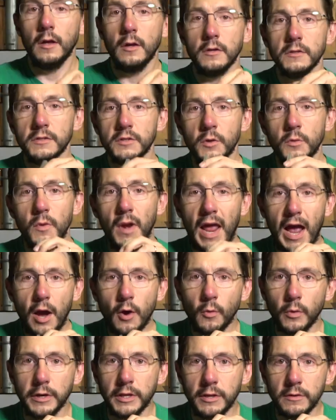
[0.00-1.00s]
So now
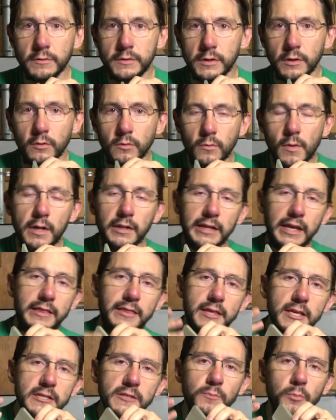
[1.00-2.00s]
what do you do? Well,
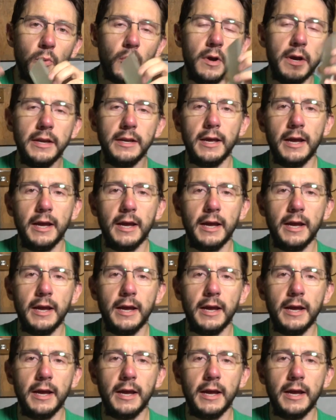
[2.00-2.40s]
at this point,